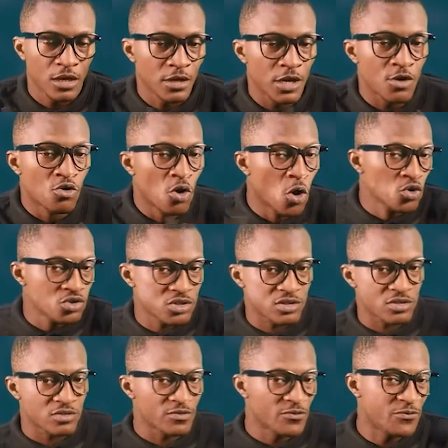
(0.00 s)
The rows
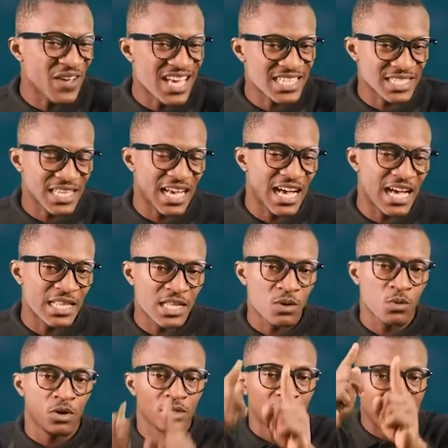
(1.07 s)
first and the
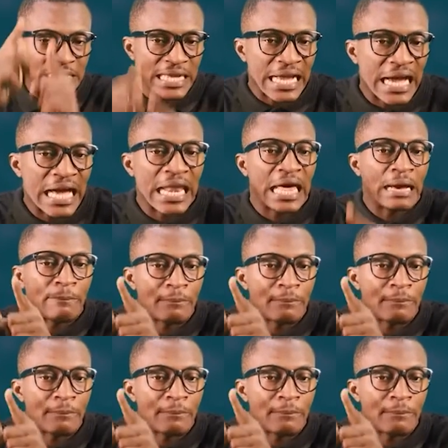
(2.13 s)
what? The column.